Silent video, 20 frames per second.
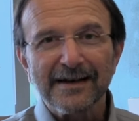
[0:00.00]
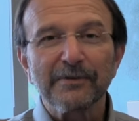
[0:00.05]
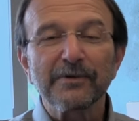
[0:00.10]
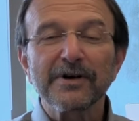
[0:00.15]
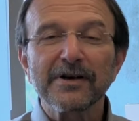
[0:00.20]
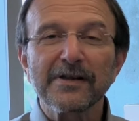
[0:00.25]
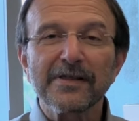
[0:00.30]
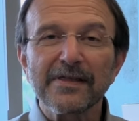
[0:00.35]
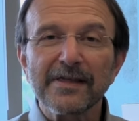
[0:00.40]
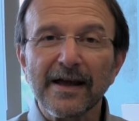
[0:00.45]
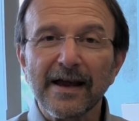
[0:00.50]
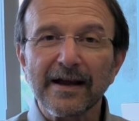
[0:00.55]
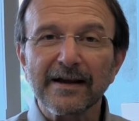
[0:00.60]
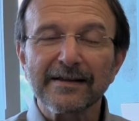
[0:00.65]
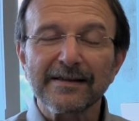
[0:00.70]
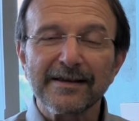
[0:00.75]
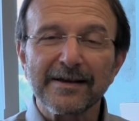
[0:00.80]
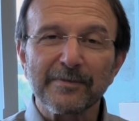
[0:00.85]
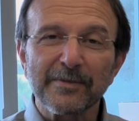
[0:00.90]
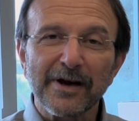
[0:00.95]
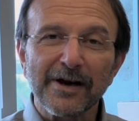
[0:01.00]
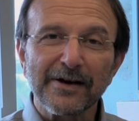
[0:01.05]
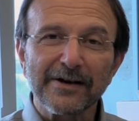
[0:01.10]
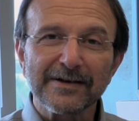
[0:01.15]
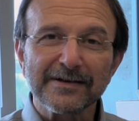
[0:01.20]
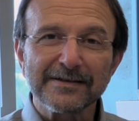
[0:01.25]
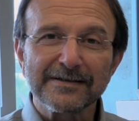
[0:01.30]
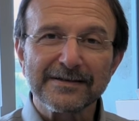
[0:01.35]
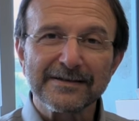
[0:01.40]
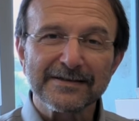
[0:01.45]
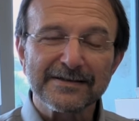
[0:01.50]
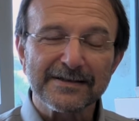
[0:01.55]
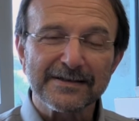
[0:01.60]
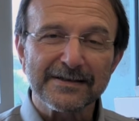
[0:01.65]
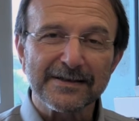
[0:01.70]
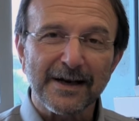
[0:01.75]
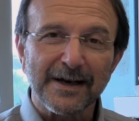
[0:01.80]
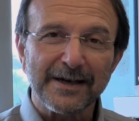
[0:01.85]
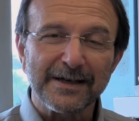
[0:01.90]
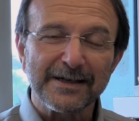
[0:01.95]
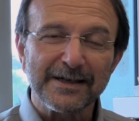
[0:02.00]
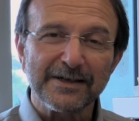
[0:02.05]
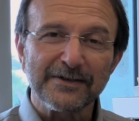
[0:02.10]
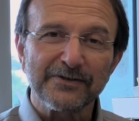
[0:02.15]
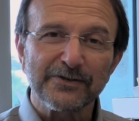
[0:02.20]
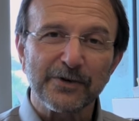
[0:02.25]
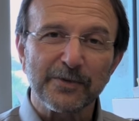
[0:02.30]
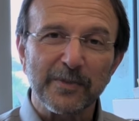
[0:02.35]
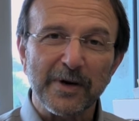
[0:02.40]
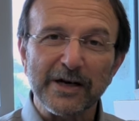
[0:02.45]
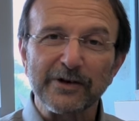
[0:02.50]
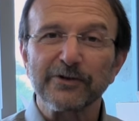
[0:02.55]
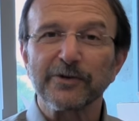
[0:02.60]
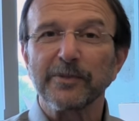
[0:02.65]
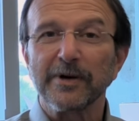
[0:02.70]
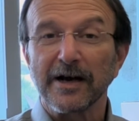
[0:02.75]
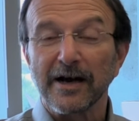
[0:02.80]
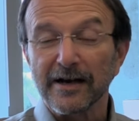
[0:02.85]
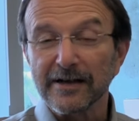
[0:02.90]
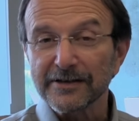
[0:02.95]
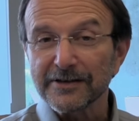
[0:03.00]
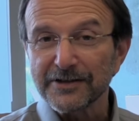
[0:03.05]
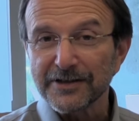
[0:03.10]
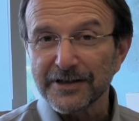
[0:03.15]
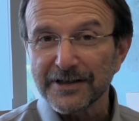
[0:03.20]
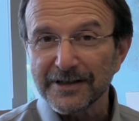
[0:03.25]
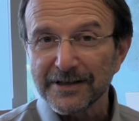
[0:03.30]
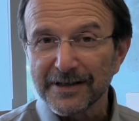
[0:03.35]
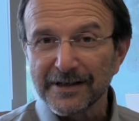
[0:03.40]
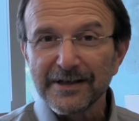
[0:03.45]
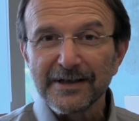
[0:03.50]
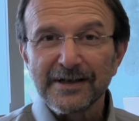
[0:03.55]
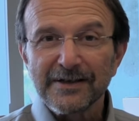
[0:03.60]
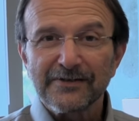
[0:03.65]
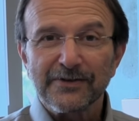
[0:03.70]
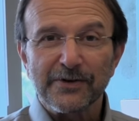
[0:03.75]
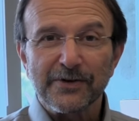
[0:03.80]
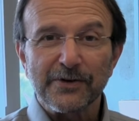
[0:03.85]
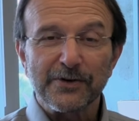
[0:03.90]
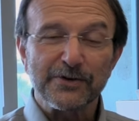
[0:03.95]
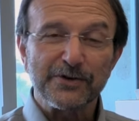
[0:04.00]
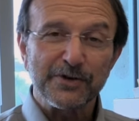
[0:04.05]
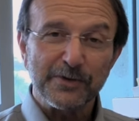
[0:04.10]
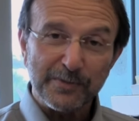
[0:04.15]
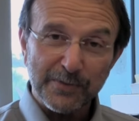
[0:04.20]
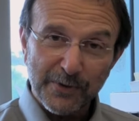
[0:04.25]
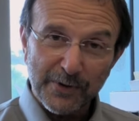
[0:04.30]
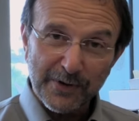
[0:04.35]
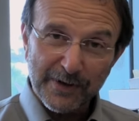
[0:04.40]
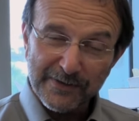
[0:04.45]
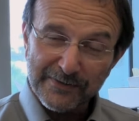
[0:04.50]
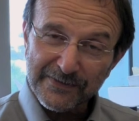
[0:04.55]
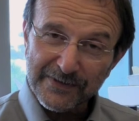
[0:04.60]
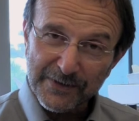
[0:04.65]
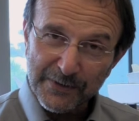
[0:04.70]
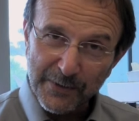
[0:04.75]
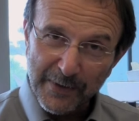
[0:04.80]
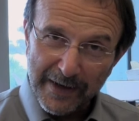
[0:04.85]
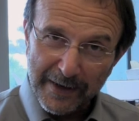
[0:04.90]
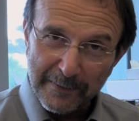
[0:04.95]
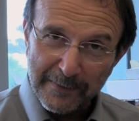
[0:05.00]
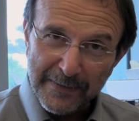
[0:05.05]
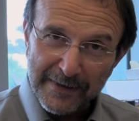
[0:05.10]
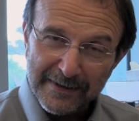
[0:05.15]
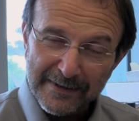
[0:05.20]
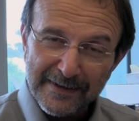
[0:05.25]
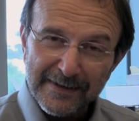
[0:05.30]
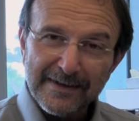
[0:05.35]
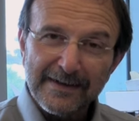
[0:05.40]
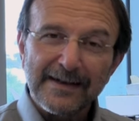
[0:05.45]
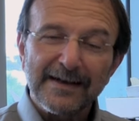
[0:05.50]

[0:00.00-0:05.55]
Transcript: I want to thank the American Society for Microbiology for their support of TWIM.